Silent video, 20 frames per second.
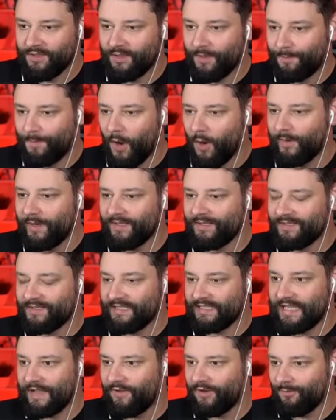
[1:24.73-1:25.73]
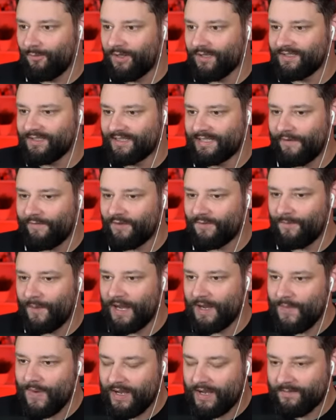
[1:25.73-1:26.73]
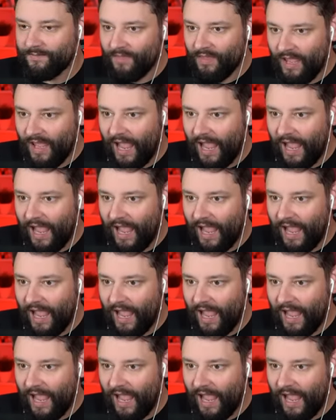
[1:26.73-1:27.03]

The Boeing 717, baby.